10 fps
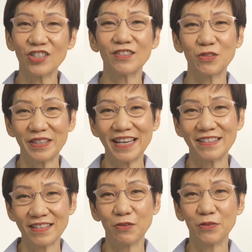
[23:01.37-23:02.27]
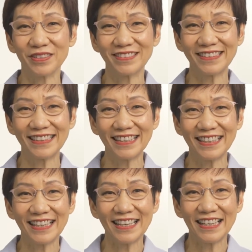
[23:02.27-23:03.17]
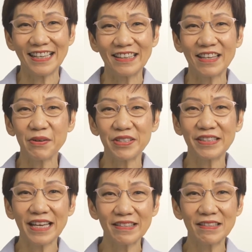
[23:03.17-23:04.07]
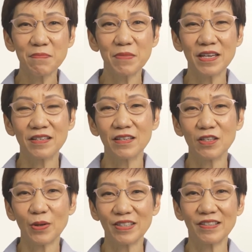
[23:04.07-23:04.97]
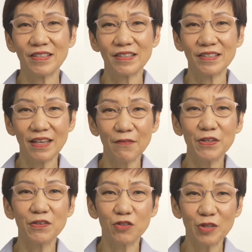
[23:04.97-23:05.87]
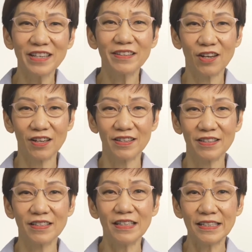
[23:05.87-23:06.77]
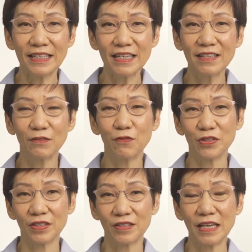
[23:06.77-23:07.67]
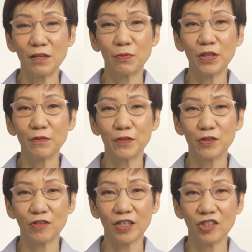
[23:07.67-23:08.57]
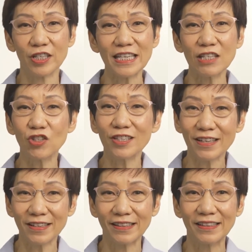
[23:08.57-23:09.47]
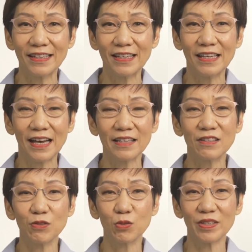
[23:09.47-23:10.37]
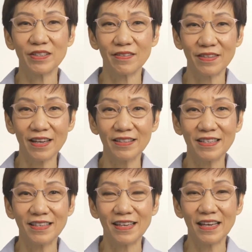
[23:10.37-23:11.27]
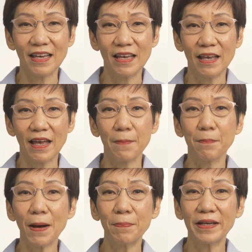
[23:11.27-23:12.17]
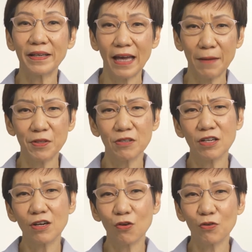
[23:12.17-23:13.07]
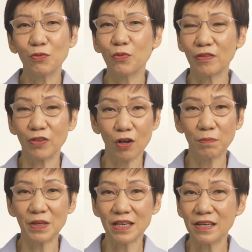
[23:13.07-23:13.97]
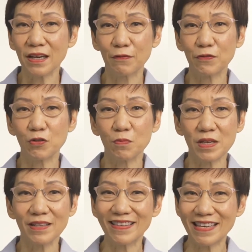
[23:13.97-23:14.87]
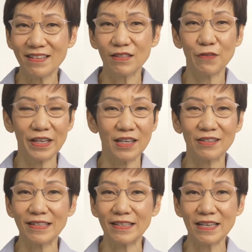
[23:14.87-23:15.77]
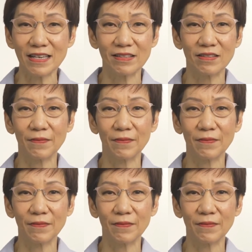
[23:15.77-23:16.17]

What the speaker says: to net zero. There is an estimated $7 trillion needed for sustainable infrastructure each year until 2030, and public capital alone will not be enough to meet these financing needs.